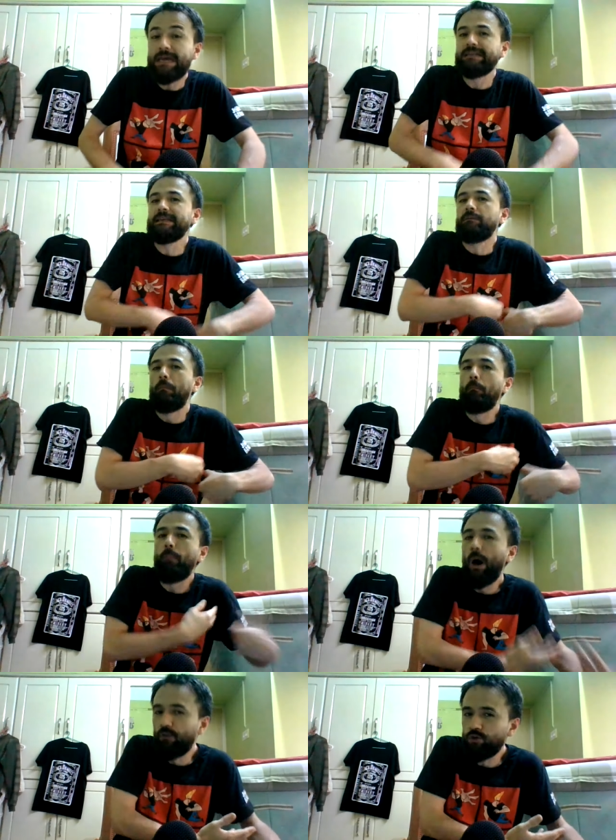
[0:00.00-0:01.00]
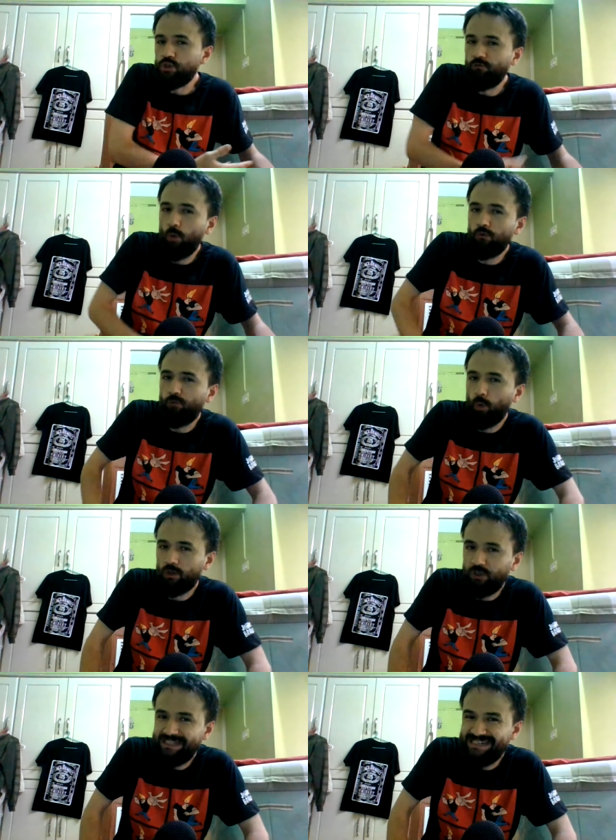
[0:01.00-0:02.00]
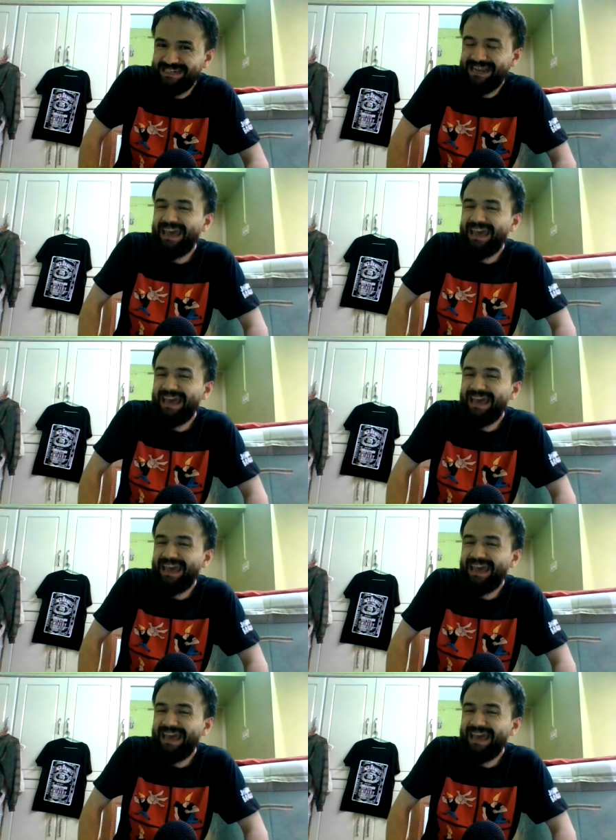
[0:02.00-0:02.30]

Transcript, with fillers: didn't bother to vote for Clinton